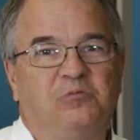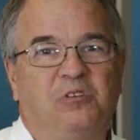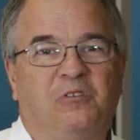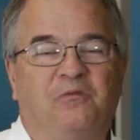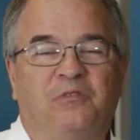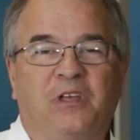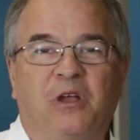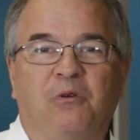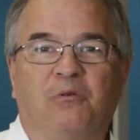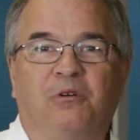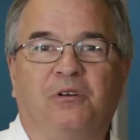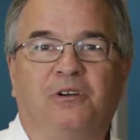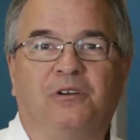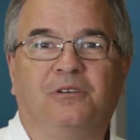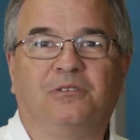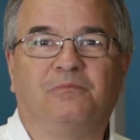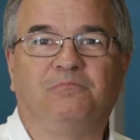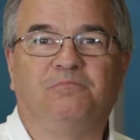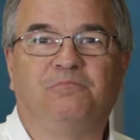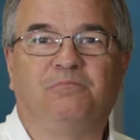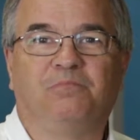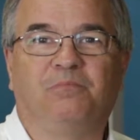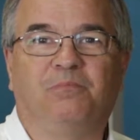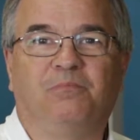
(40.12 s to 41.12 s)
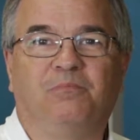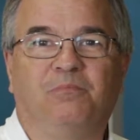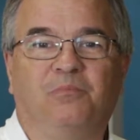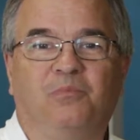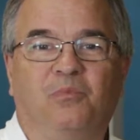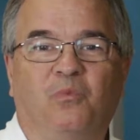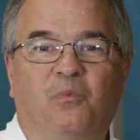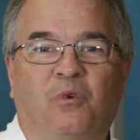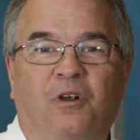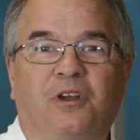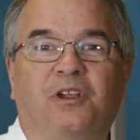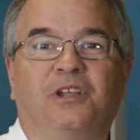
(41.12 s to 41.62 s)
if they were
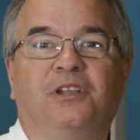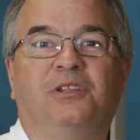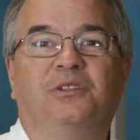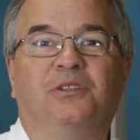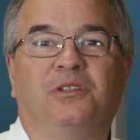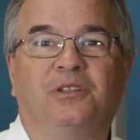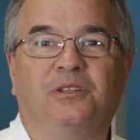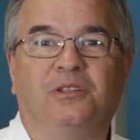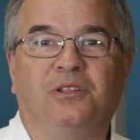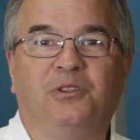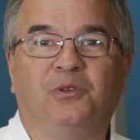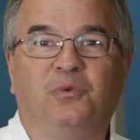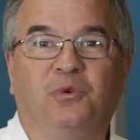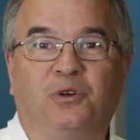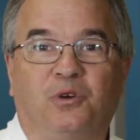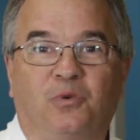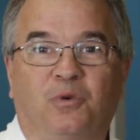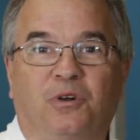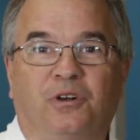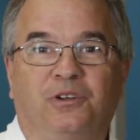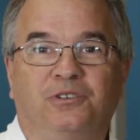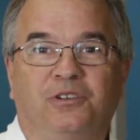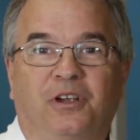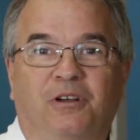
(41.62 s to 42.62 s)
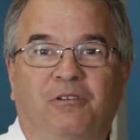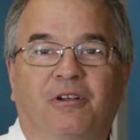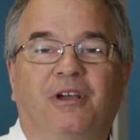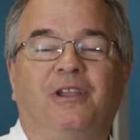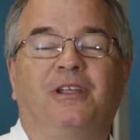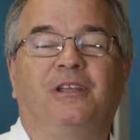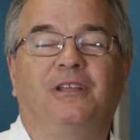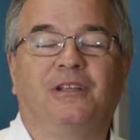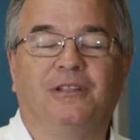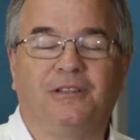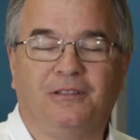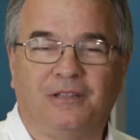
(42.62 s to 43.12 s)
working in the real world
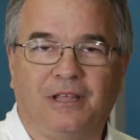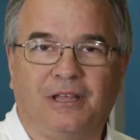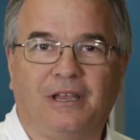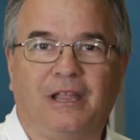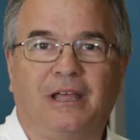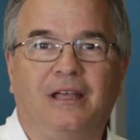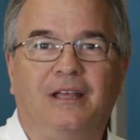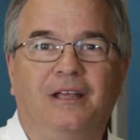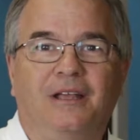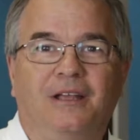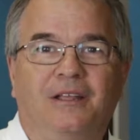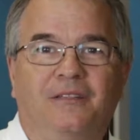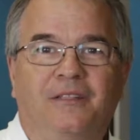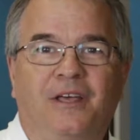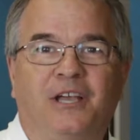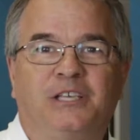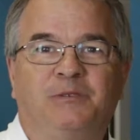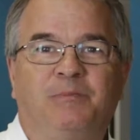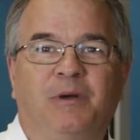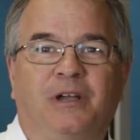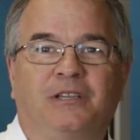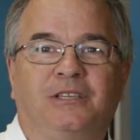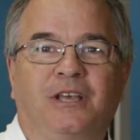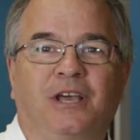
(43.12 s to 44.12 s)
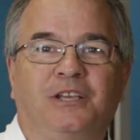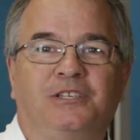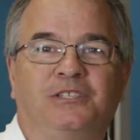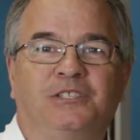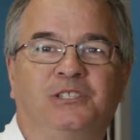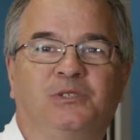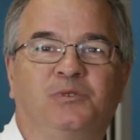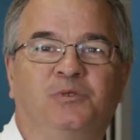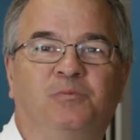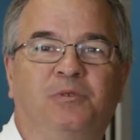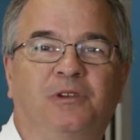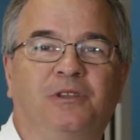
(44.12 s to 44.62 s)
already, the
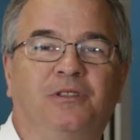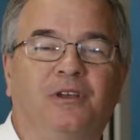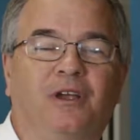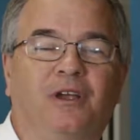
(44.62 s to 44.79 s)
expectations would be